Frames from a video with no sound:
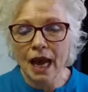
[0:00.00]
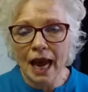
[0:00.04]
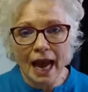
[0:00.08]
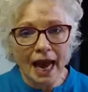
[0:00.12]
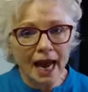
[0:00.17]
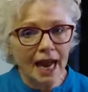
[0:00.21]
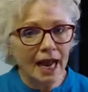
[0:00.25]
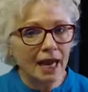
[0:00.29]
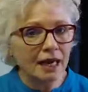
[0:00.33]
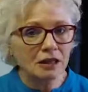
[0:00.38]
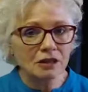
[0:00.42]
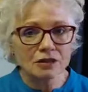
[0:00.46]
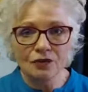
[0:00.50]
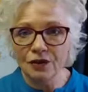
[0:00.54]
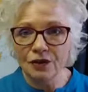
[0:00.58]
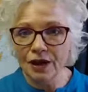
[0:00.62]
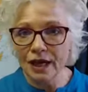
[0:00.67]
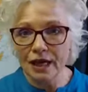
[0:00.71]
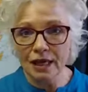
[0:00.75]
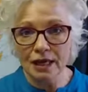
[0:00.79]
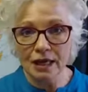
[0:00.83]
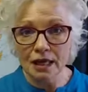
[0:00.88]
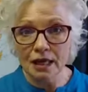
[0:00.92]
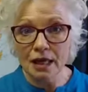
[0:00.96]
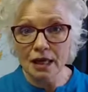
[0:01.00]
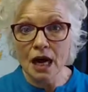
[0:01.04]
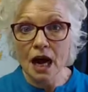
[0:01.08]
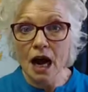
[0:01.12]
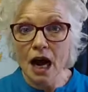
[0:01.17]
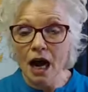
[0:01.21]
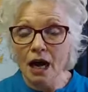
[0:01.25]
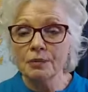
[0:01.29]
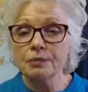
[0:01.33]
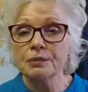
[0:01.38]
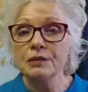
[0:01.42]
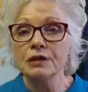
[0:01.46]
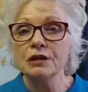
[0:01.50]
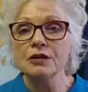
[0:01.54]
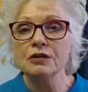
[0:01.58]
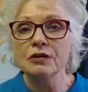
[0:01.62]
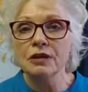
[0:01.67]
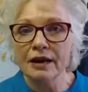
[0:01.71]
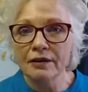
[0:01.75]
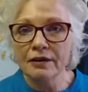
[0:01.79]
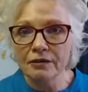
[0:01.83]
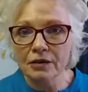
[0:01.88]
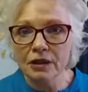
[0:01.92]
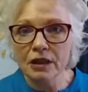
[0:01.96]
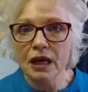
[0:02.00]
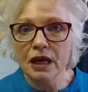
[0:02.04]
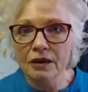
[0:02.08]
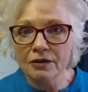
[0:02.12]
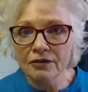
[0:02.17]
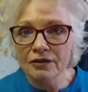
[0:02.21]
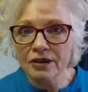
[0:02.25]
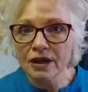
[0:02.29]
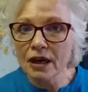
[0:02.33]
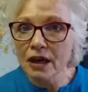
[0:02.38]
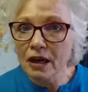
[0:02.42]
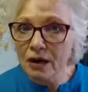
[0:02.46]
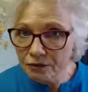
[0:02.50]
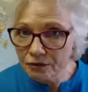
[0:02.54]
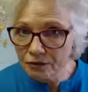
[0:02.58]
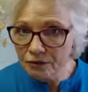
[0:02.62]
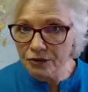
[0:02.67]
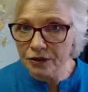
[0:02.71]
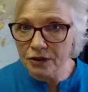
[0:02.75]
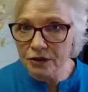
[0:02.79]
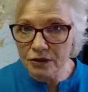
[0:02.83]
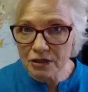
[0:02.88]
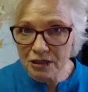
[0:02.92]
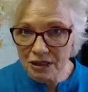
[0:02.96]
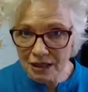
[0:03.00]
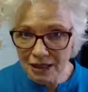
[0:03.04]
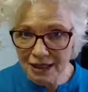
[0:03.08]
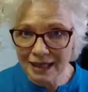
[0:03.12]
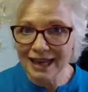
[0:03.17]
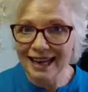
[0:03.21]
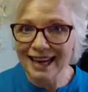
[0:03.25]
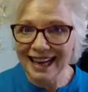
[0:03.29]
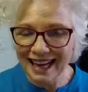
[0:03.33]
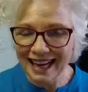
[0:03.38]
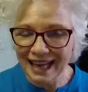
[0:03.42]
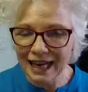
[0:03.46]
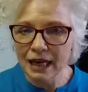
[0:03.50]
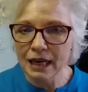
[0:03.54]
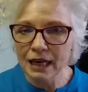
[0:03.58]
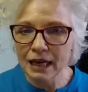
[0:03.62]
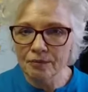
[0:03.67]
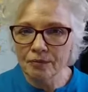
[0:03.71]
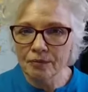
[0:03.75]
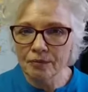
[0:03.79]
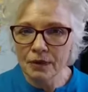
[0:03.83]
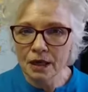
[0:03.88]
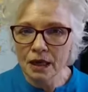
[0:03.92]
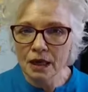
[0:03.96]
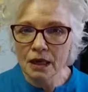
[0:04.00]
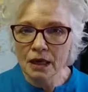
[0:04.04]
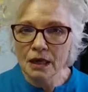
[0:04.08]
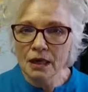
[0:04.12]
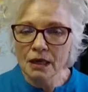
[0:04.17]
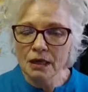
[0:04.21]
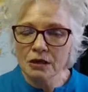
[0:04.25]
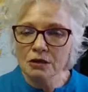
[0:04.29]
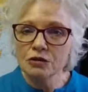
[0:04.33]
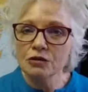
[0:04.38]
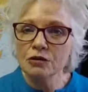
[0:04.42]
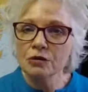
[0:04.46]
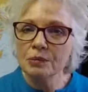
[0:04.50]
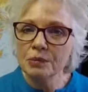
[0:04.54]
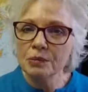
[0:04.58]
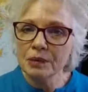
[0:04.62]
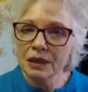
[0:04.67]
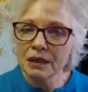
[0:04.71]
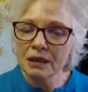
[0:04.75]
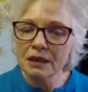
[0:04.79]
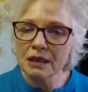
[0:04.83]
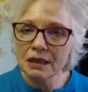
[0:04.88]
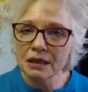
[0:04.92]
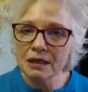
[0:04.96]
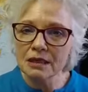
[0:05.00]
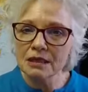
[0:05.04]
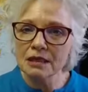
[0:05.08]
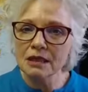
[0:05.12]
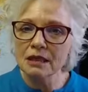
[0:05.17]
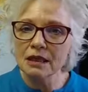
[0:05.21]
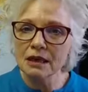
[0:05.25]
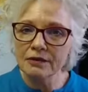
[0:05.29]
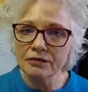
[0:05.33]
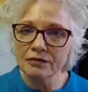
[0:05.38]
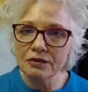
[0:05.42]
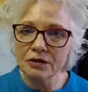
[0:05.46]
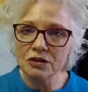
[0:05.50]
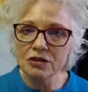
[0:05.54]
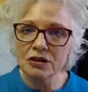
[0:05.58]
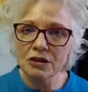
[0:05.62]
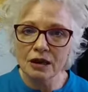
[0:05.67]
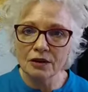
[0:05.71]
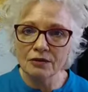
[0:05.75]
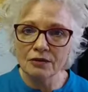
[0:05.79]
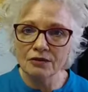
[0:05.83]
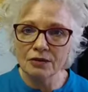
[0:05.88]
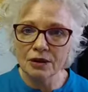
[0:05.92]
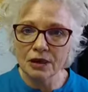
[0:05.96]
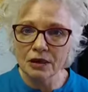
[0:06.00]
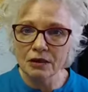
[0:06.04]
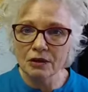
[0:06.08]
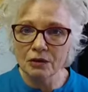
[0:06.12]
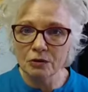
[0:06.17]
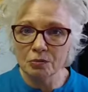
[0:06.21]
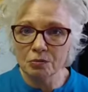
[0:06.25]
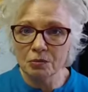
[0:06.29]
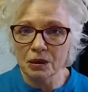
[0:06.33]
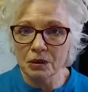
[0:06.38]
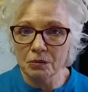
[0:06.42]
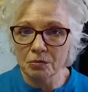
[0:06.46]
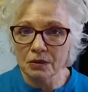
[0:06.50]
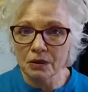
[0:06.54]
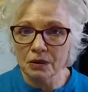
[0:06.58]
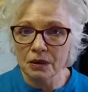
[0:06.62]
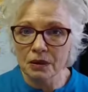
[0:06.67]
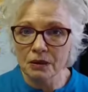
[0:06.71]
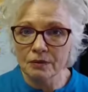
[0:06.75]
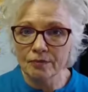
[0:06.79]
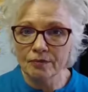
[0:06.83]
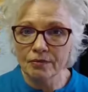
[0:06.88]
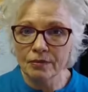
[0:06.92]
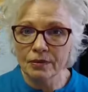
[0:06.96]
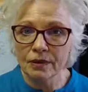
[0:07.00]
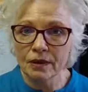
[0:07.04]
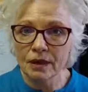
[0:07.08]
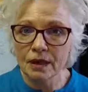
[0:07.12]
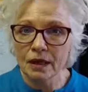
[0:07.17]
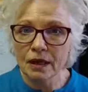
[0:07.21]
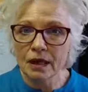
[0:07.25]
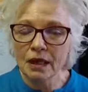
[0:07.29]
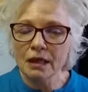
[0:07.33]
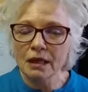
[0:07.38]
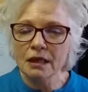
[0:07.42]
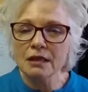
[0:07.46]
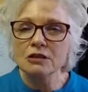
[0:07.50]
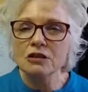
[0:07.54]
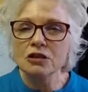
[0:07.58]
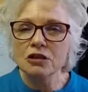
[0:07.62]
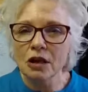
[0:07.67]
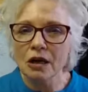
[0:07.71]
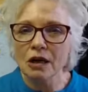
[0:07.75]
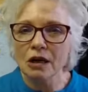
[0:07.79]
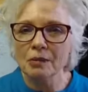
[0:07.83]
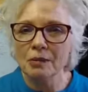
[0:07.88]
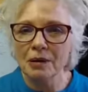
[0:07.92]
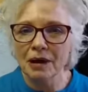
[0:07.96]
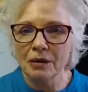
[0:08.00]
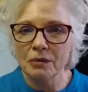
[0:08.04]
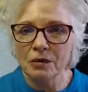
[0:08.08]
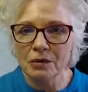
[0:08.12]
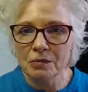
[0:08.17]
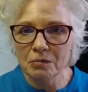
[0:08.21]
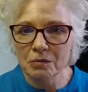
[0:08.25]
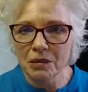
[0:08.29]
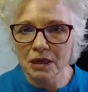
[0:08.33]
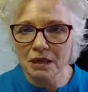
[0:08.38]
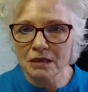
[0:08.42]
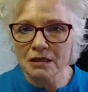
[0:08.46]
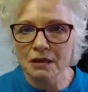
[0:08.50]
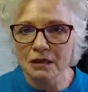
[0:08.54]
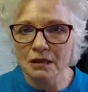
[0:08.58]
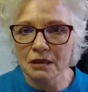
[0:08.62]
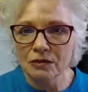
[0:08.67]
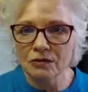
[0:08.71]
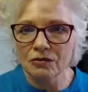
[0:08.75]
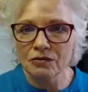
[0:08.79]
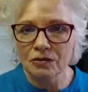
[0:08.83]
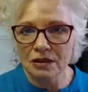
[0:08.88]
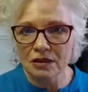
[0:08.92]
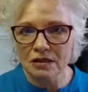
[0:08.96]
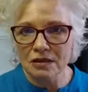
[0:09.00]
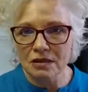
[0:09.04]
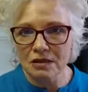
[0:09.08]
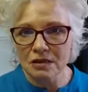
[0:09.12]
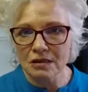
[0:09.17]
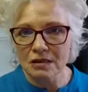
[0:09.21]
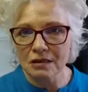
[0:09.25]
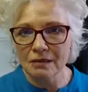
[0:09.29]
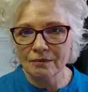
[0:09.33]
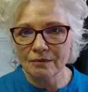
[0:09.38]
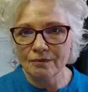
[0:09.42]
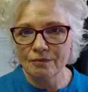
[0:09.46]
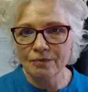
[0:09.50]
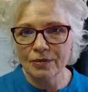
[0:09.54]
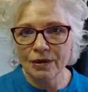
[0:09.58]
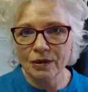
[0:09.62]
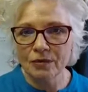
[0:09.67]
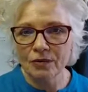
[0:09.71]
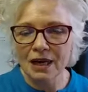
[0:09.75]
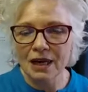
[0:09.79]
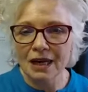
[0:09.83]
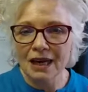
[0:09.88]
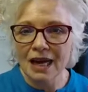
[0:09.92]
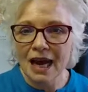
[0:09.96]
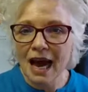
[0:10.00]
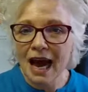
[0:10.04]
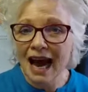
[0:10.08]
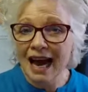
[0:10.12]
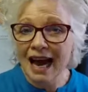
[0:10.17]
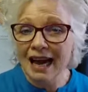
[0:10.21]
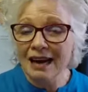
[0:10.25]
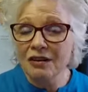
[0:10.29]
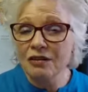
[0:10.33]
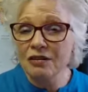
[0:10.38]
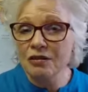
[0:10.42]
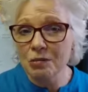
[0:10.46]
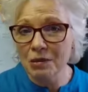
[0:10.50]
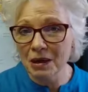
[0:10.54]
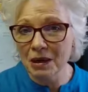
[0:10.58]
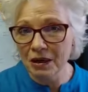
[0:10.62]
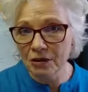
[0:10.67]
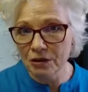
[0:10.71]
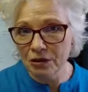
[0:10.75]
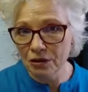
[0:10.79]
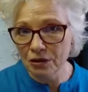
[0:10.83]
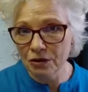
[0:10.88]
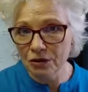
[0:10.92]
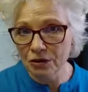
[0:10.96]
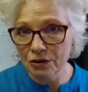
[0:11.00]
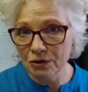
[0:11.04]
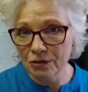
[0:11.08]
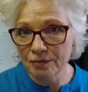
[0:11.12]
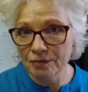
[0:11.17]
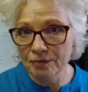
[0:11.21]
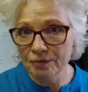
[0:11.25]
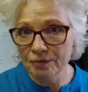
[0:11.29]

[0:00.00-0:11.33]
activate it up to your level of comfort today, is your ability to love yourself and other people. Let's talk about what makes a difference, right? I don't know about you,